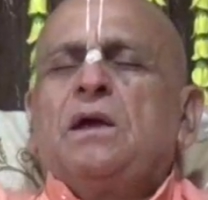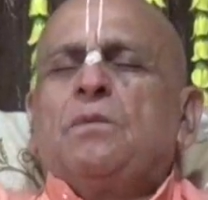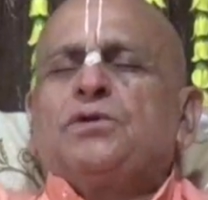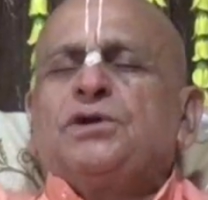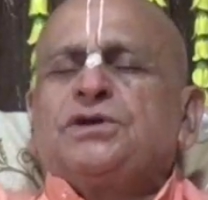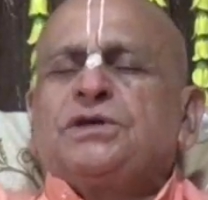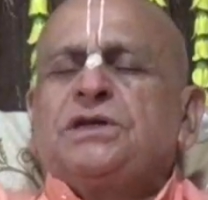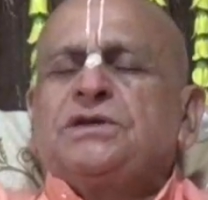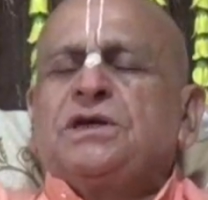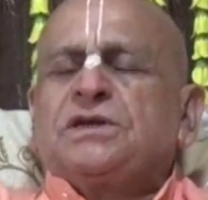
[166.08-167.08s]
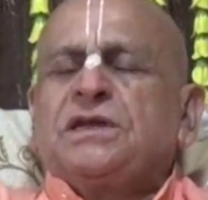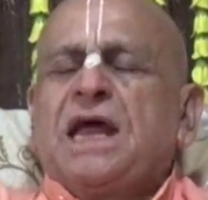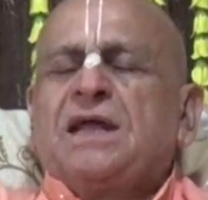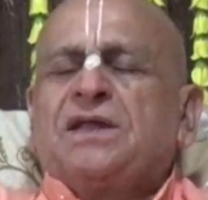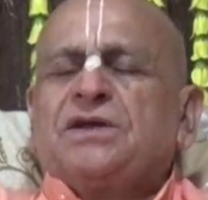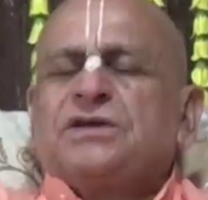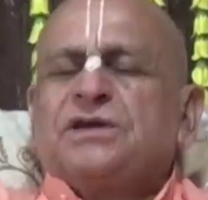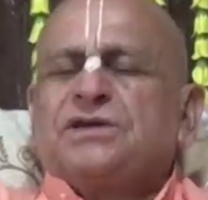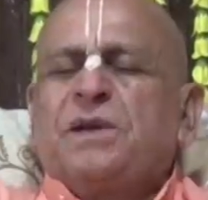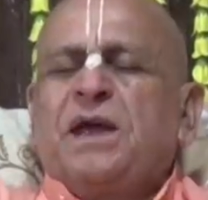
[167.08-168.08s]
Position is just like this,
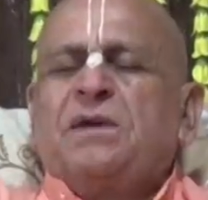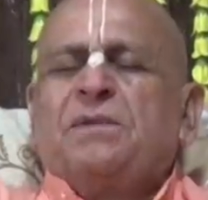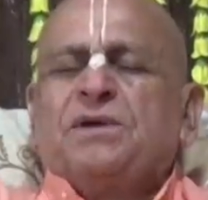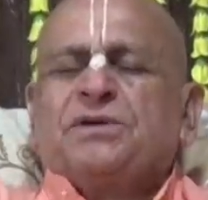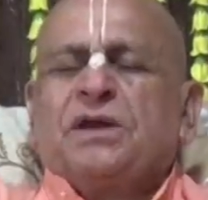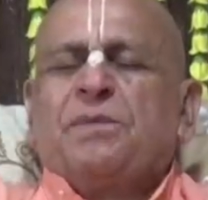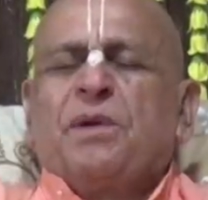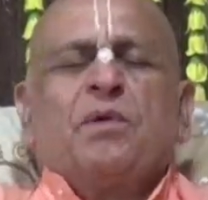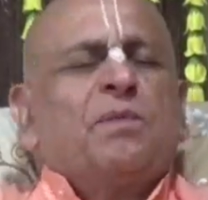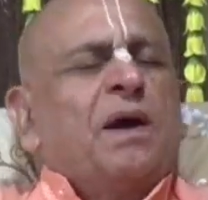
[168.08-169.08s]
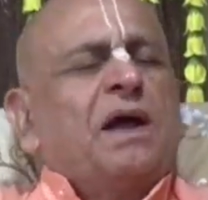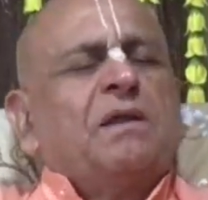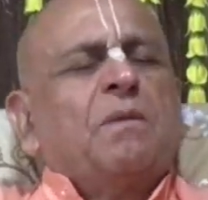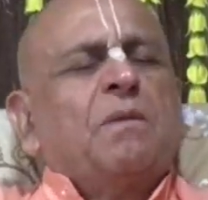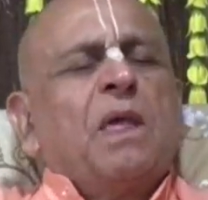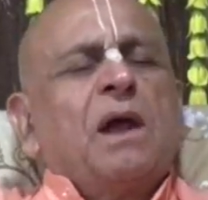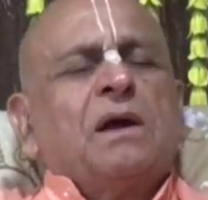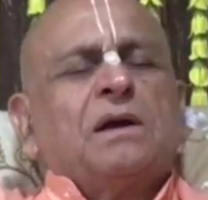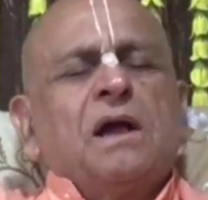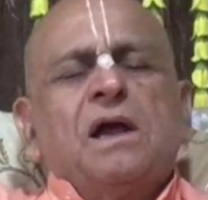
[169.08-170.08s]
explained by Srila Prabhupada.
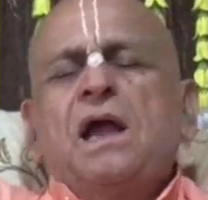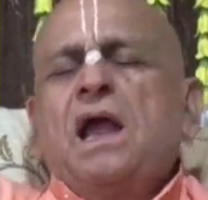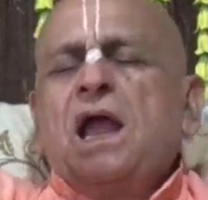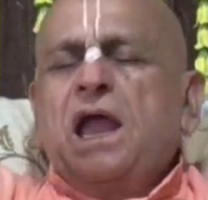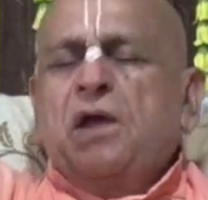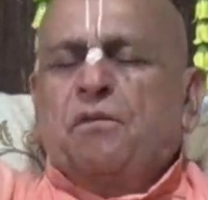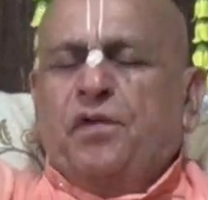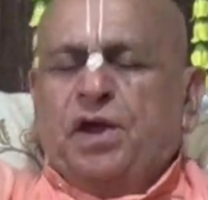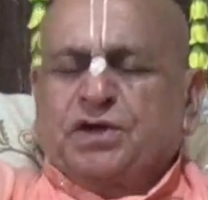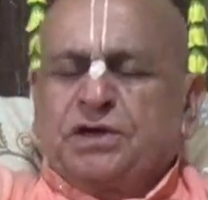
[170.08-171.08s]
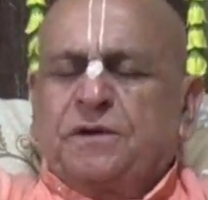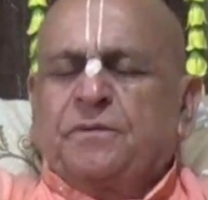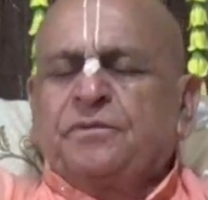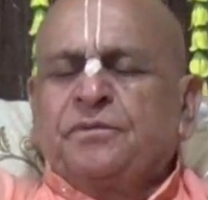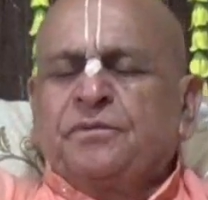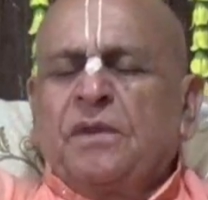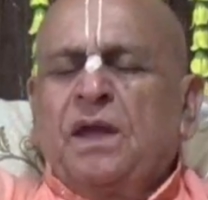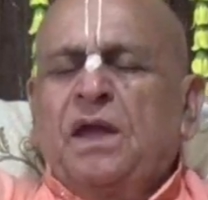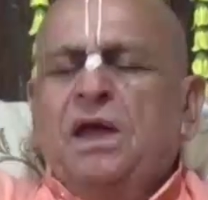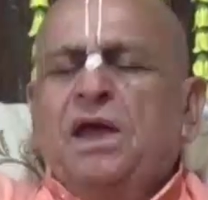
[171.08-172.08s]
A fish
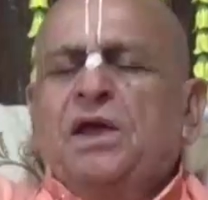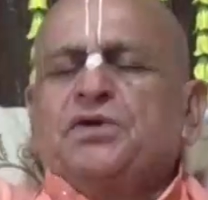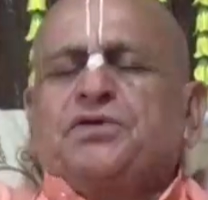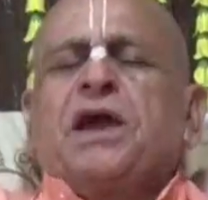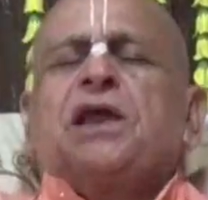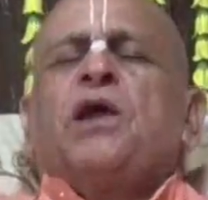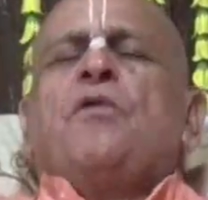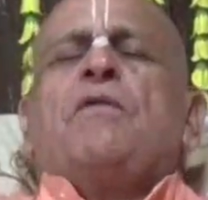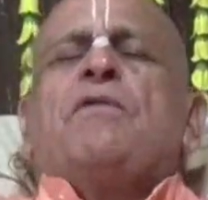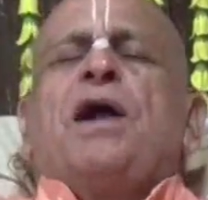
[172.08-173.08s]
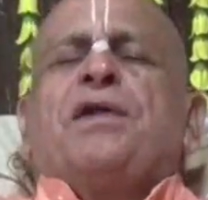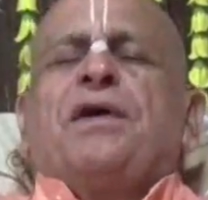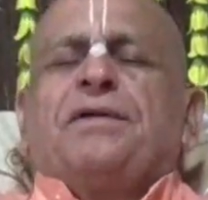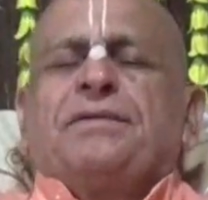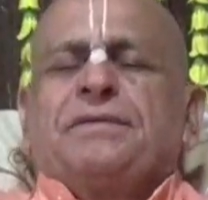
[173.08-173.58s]
is taken out of water